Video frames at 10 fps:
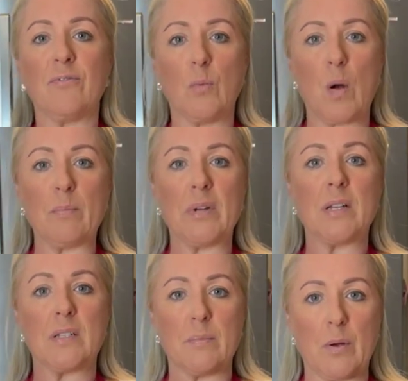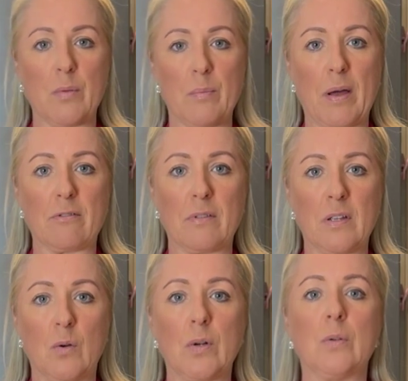you can just set it for 1 minute
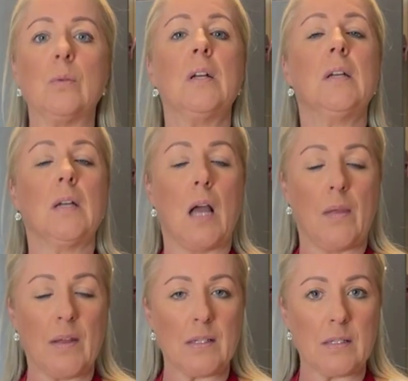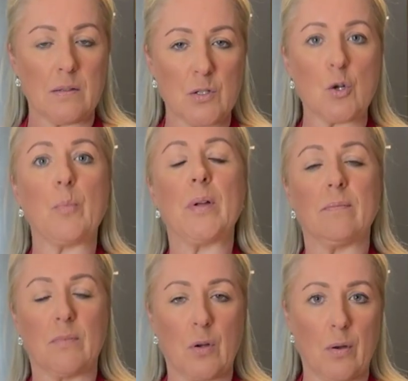to melt the butter and the oil and
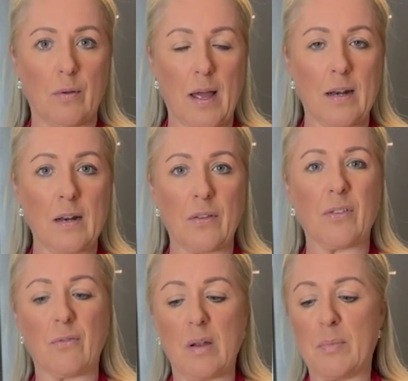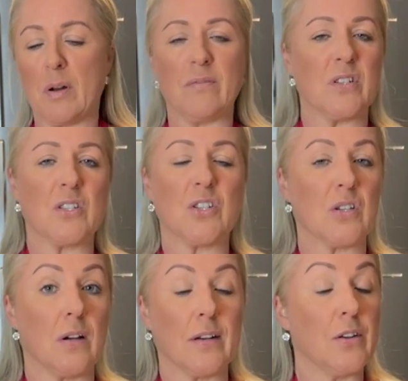then stop it, go add another
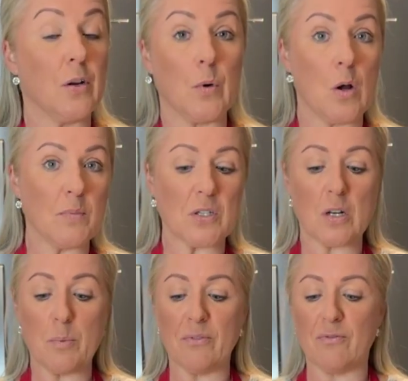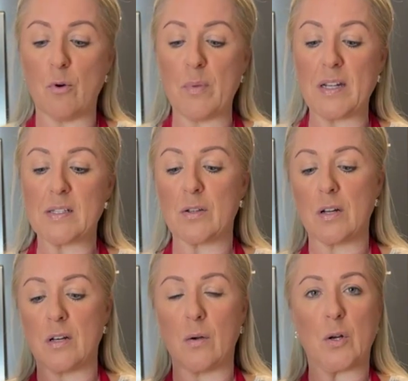3. But I've just decided, you know what, I'm just going
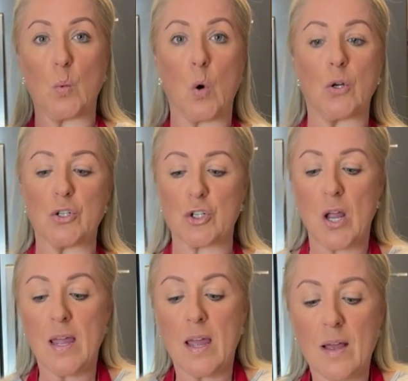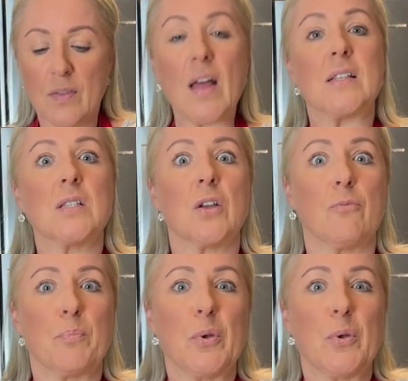to put 4 minutes on it and I'm going to watch.